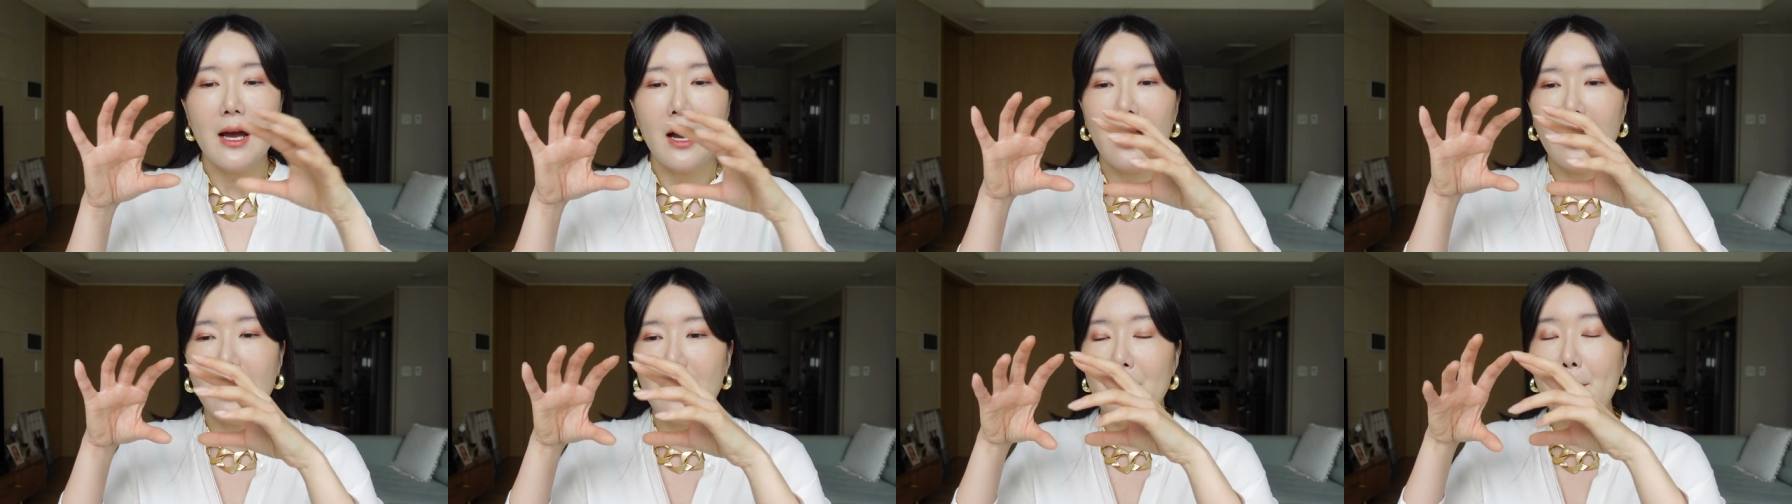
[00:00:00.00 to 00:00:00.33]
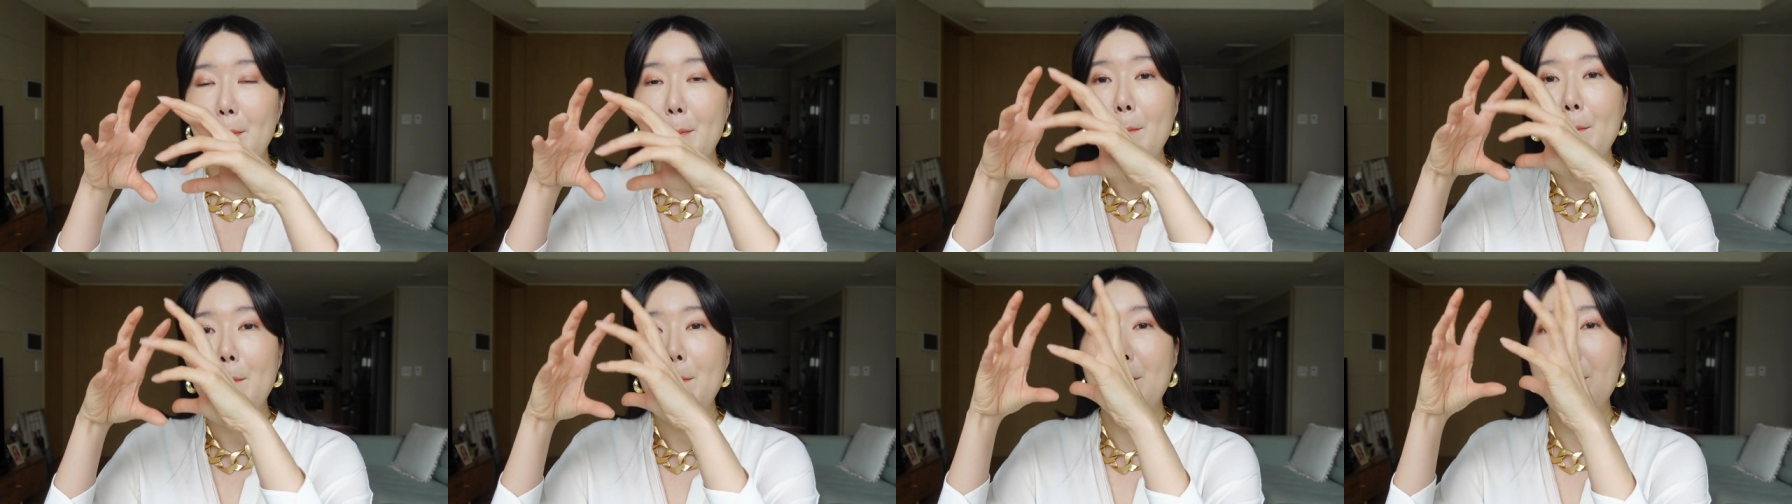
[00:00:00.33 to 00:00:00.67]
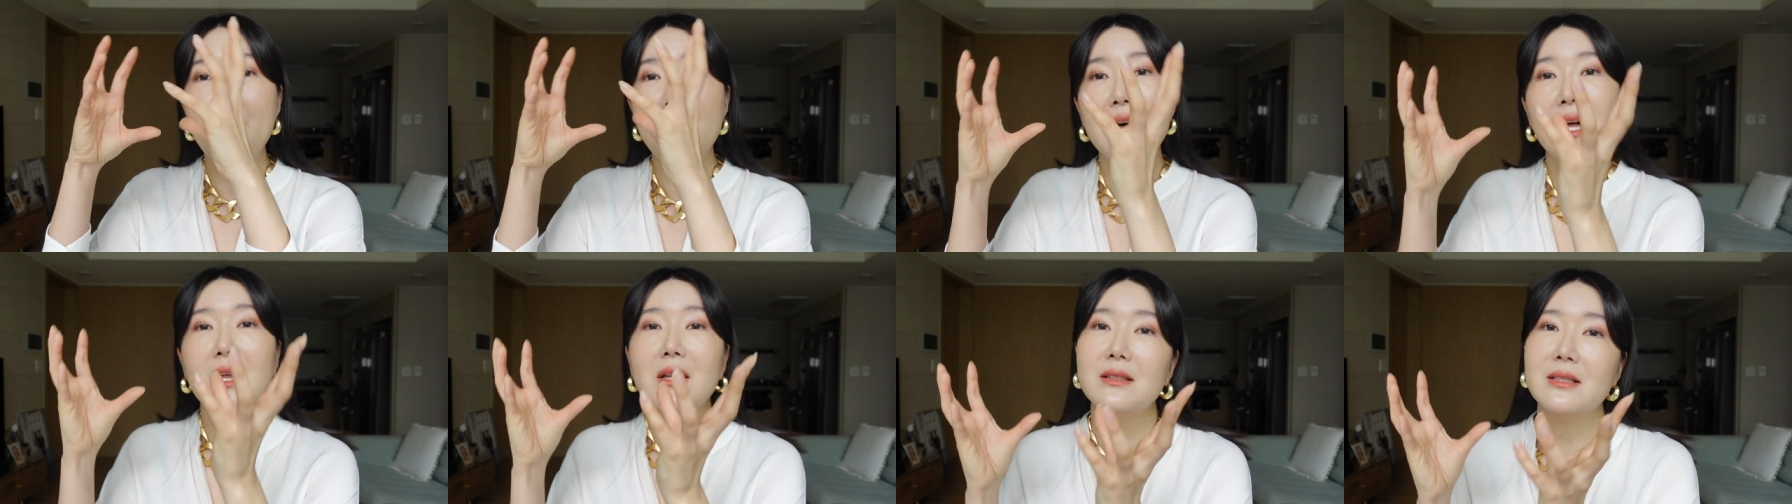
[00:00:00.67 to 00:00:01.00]
uh,
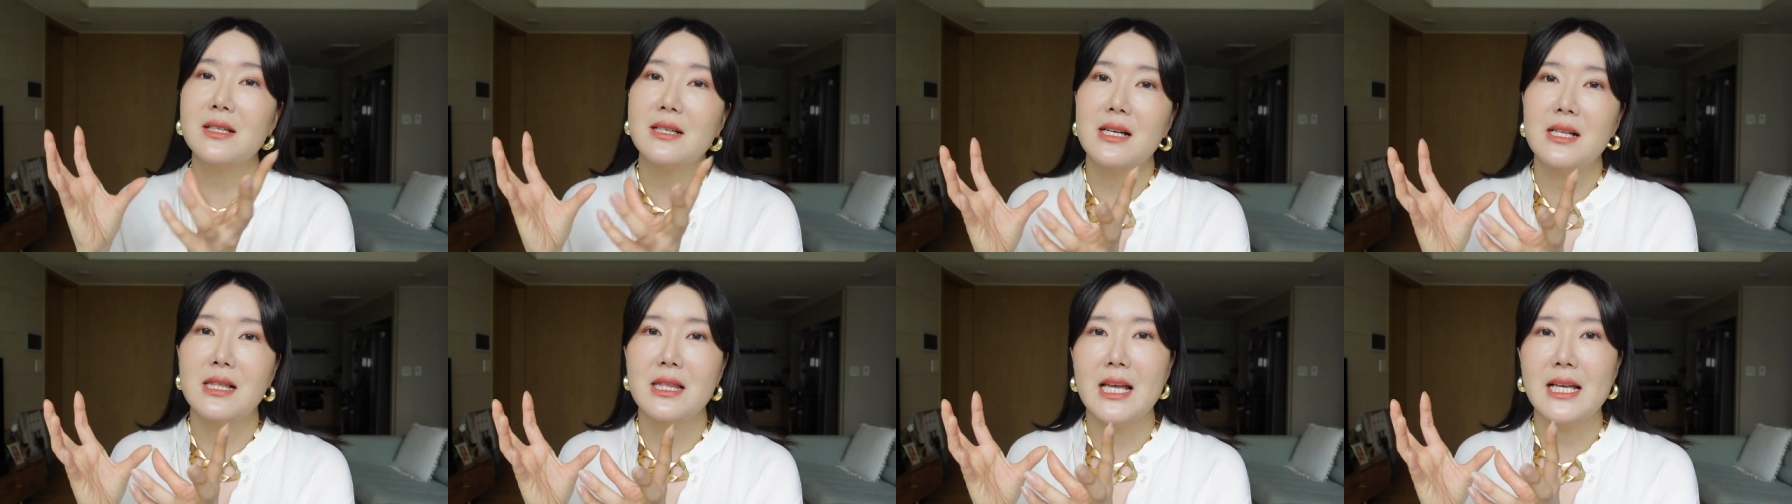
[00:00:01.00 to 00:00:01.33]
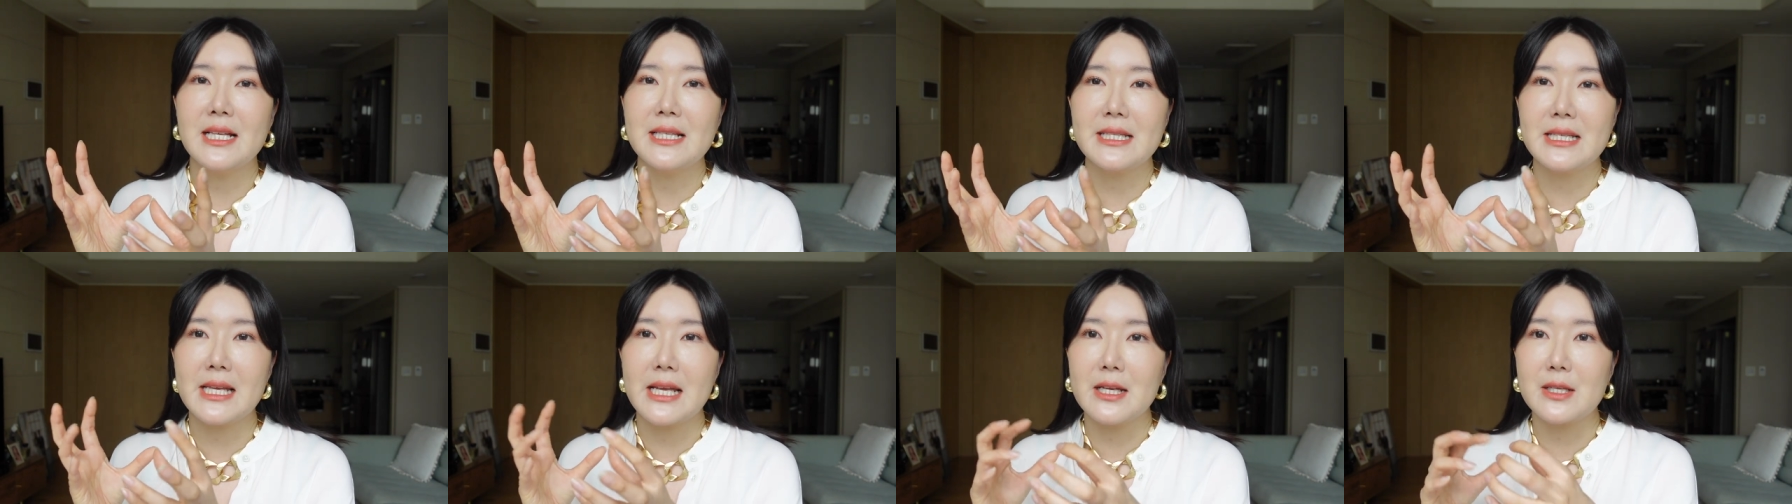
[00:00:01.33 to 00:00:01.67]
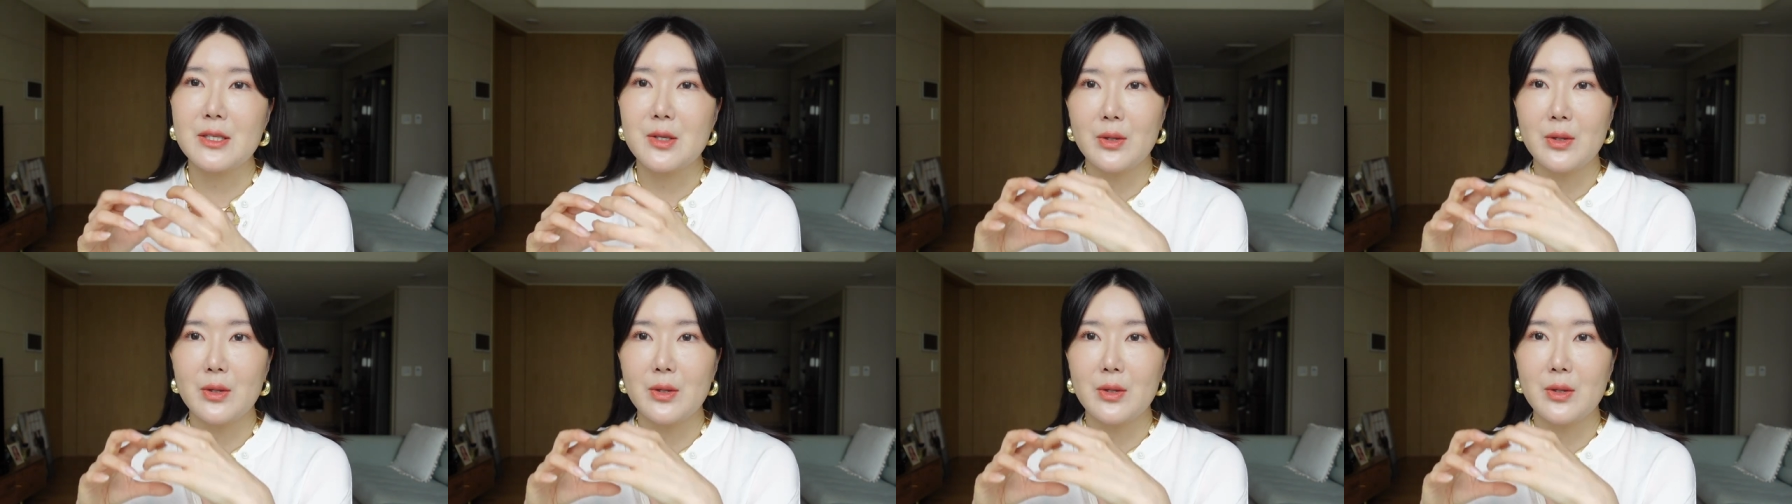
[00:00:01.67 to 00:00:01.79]
milk cleansing,